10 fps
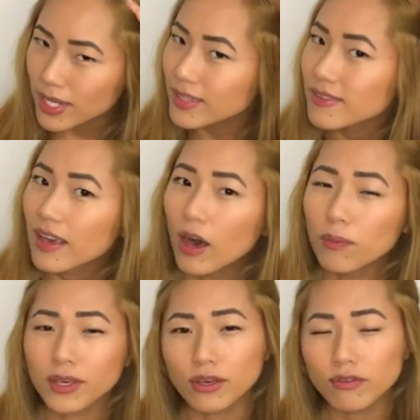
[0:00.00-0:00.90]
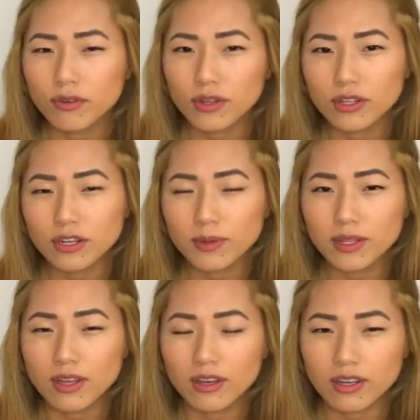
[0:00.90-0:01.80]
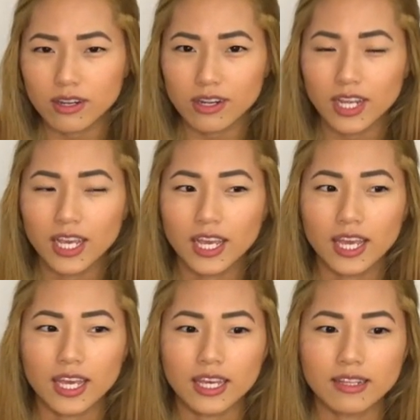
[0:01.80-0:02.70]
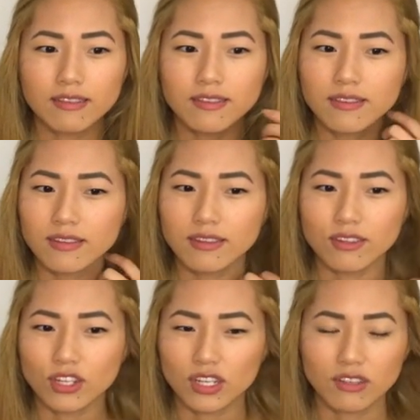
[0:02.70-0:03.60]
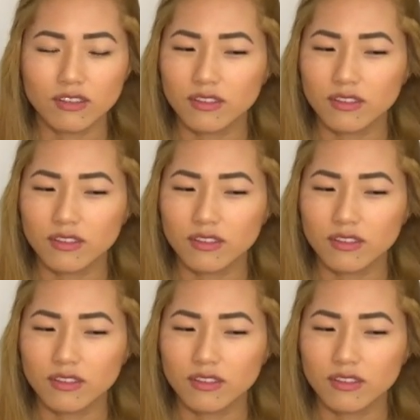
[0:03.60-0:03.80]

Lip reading: my scalp heal for a little bit longer. It's gonna